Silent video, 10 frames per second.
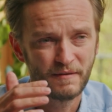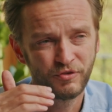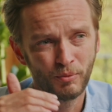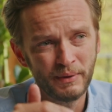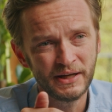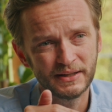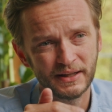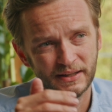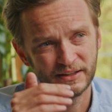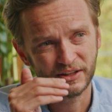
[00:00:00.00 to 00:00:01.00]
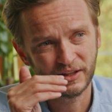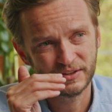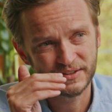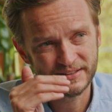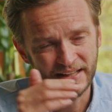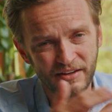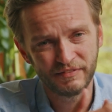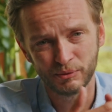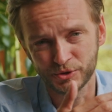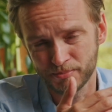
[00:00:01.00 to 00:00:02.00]
For me, the
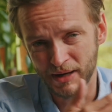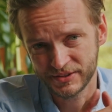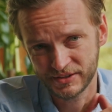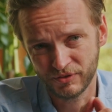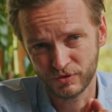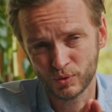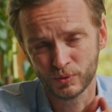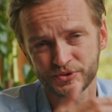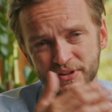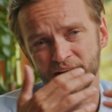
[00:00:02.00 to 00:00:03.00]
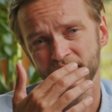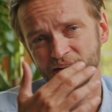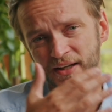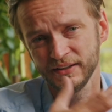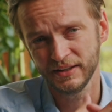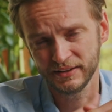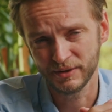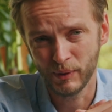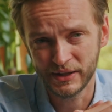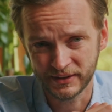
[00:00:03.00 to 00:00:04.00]
saving was massive, of course, and
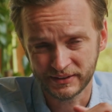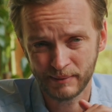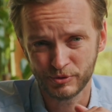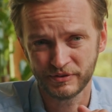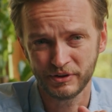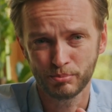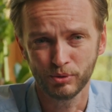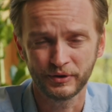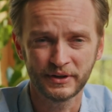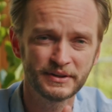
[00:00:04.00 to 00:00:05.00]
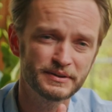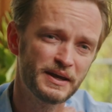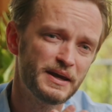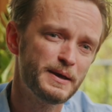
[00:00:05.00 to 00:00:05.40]
the waiting time was very important,